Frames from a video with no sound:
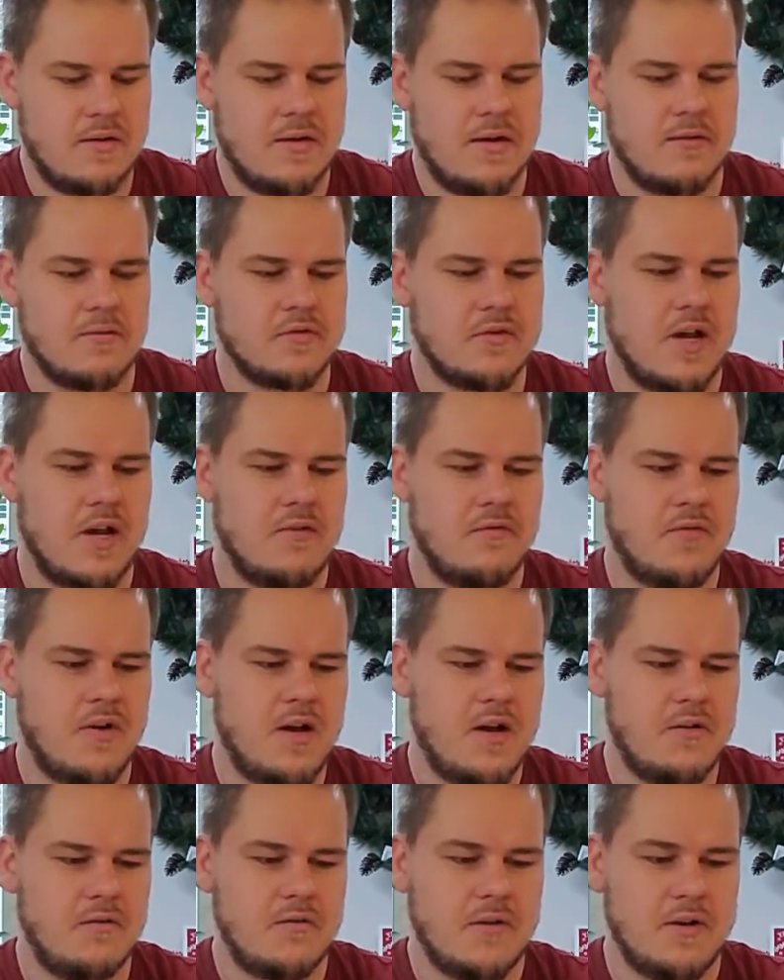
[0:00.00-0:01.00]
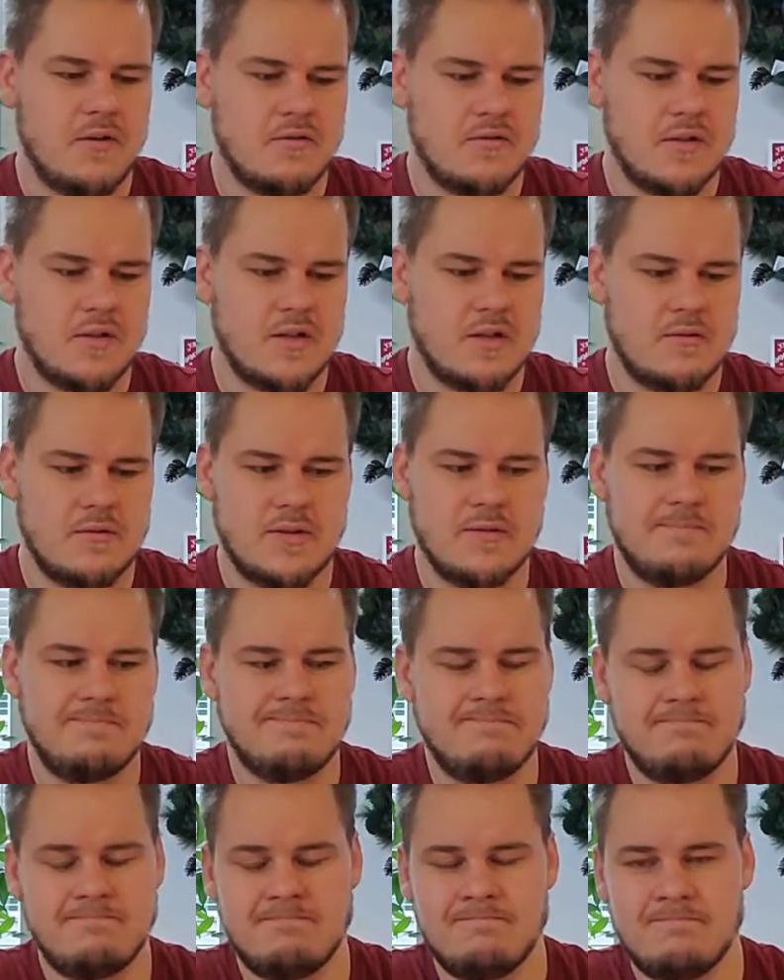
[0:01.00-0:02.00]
I was half off, and I was like, well,